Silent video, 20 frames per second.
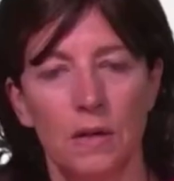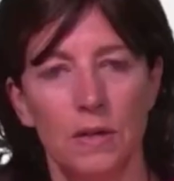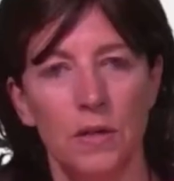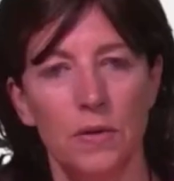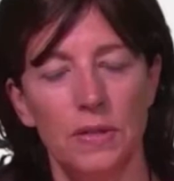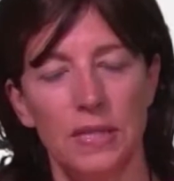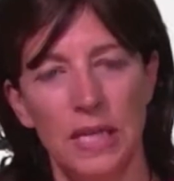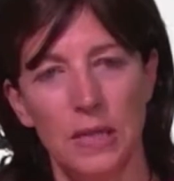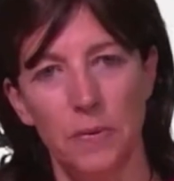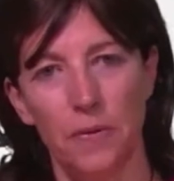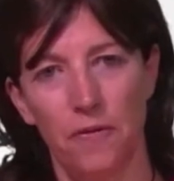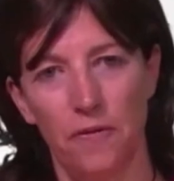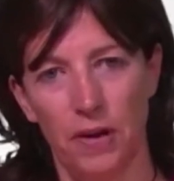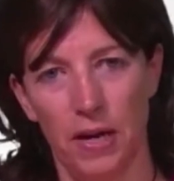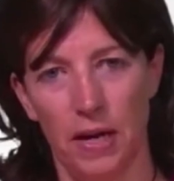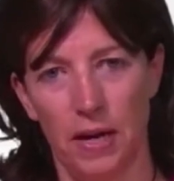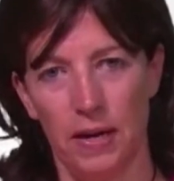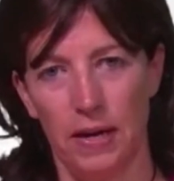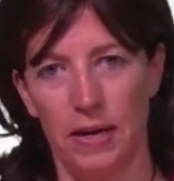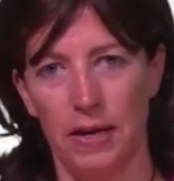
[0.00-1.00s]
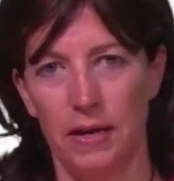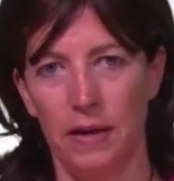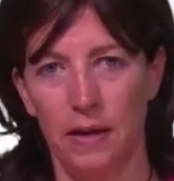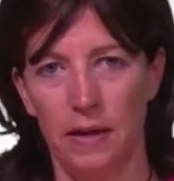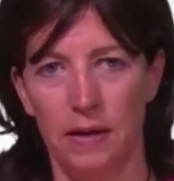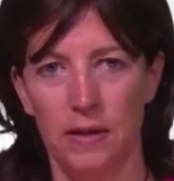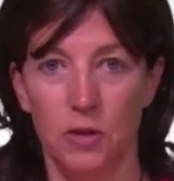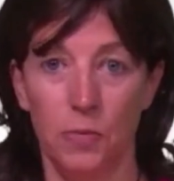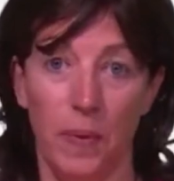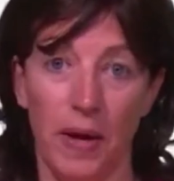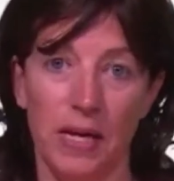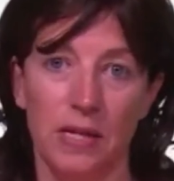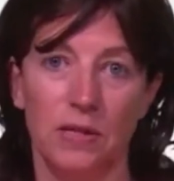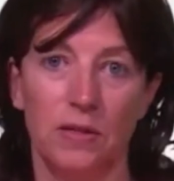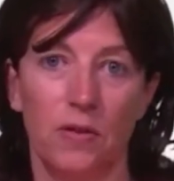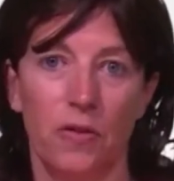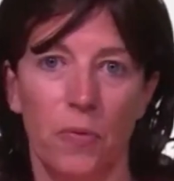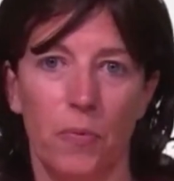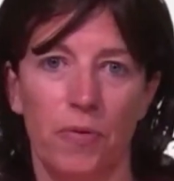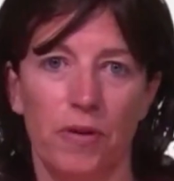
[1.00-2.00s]
So assessment for learning is
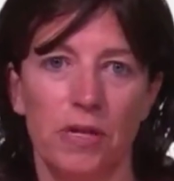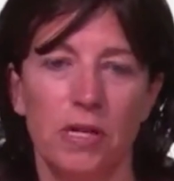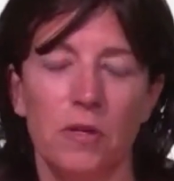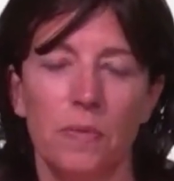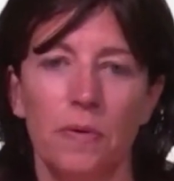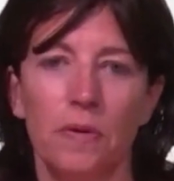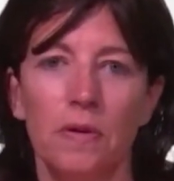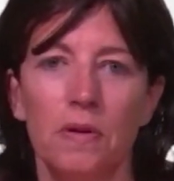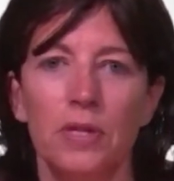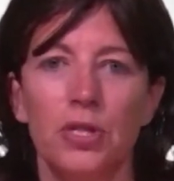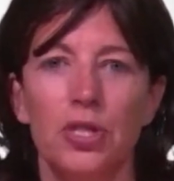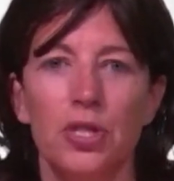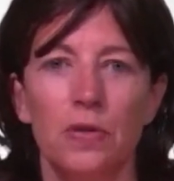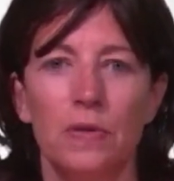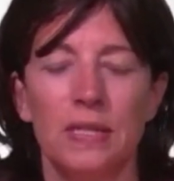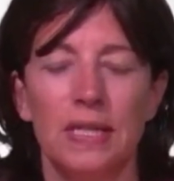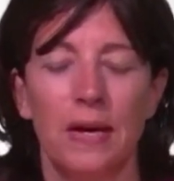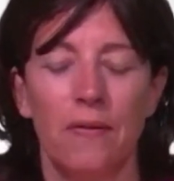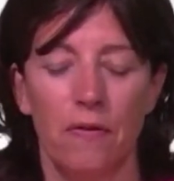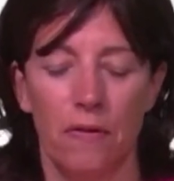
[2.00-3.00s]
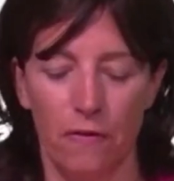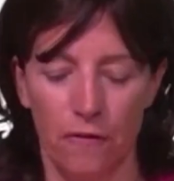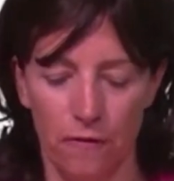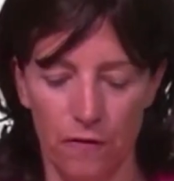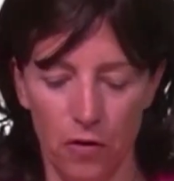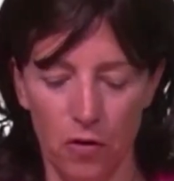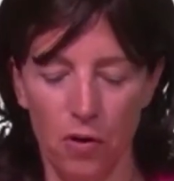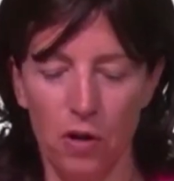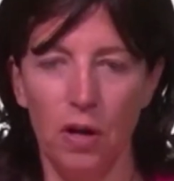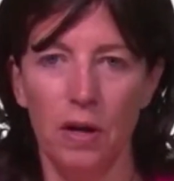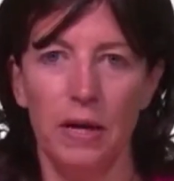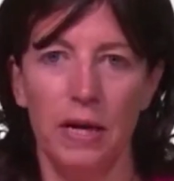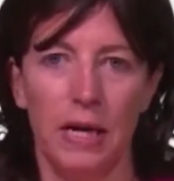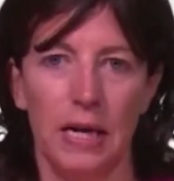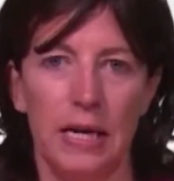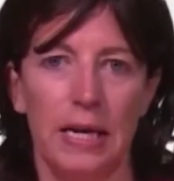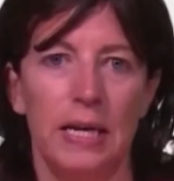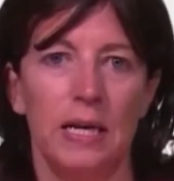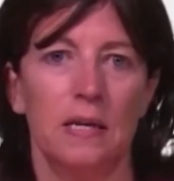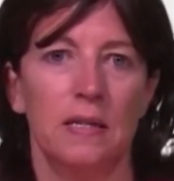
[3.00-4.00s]
based on the principle that students have a full and
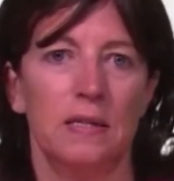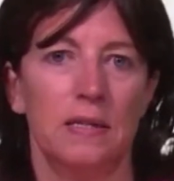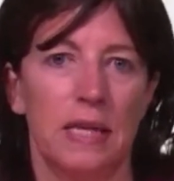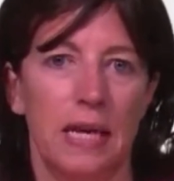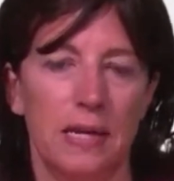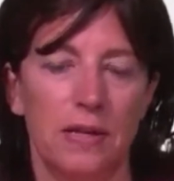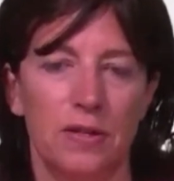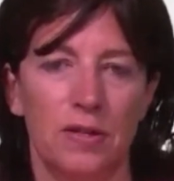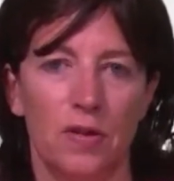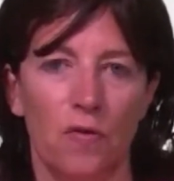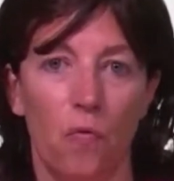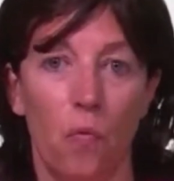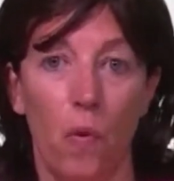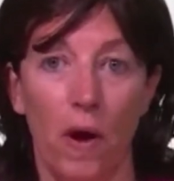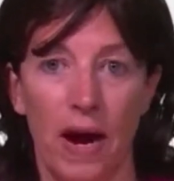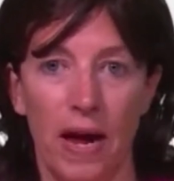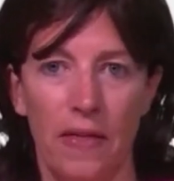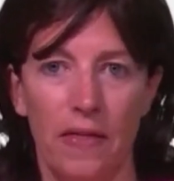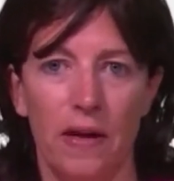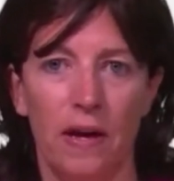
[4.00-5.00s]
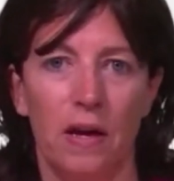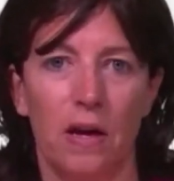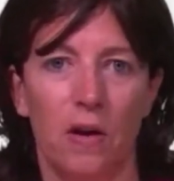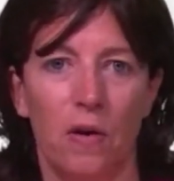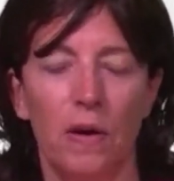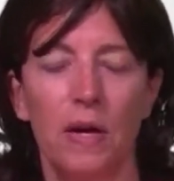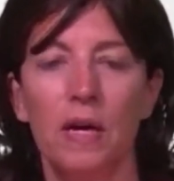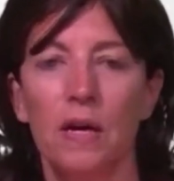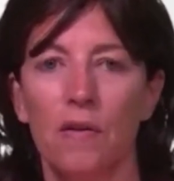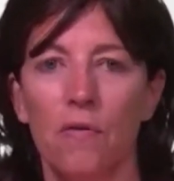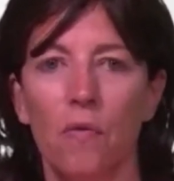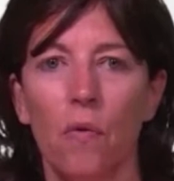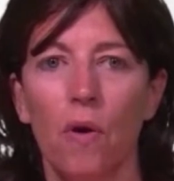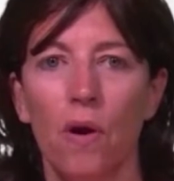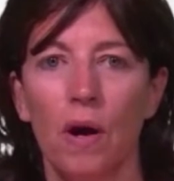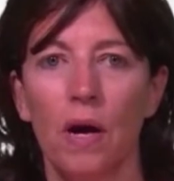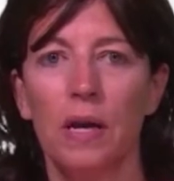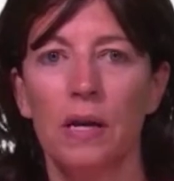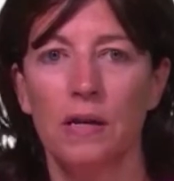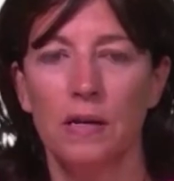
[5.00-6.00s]
clear sense of where they're going of
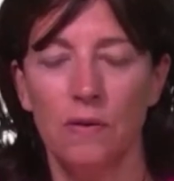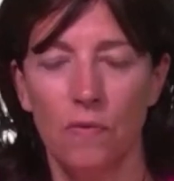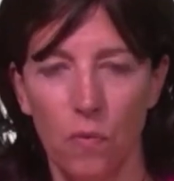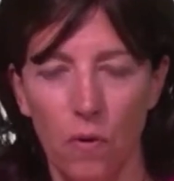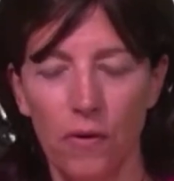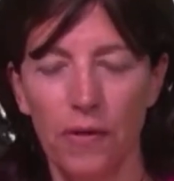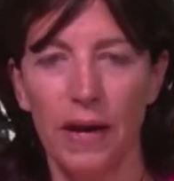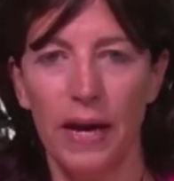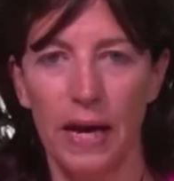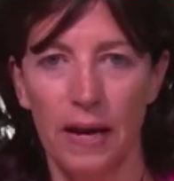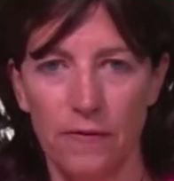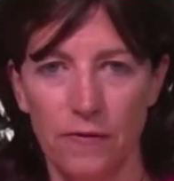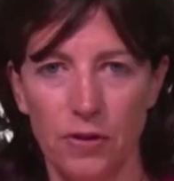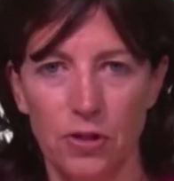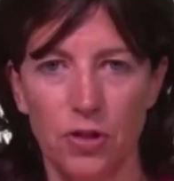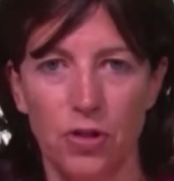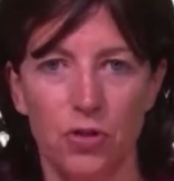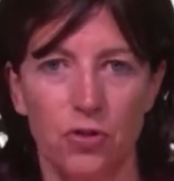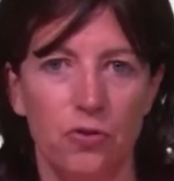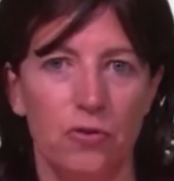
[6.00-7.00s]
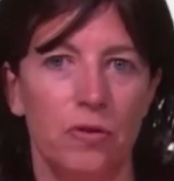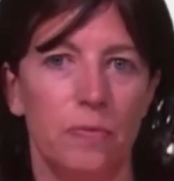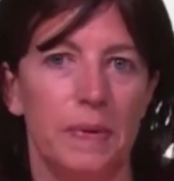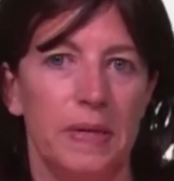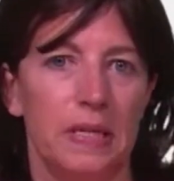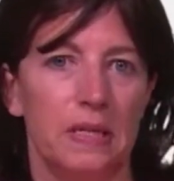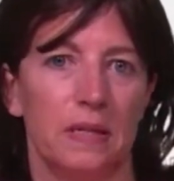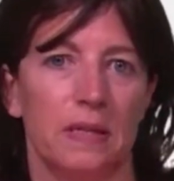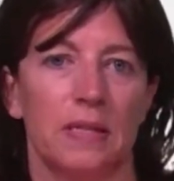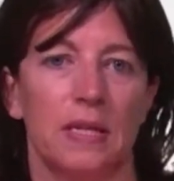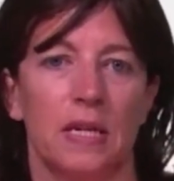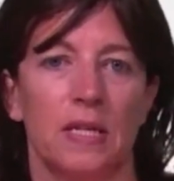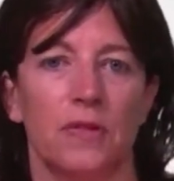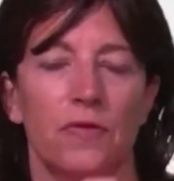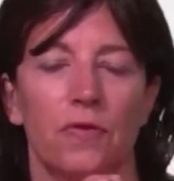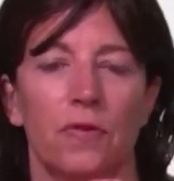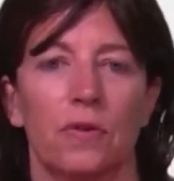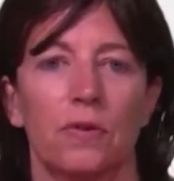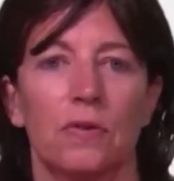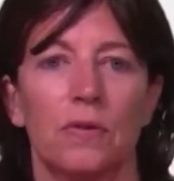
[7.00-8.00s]
what they have to do to be
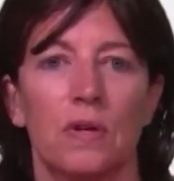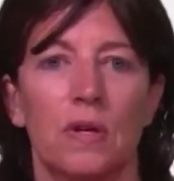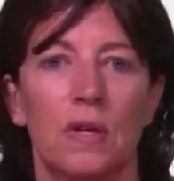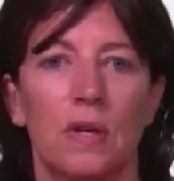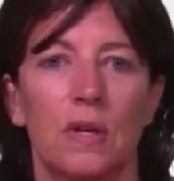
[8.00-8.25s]
successful.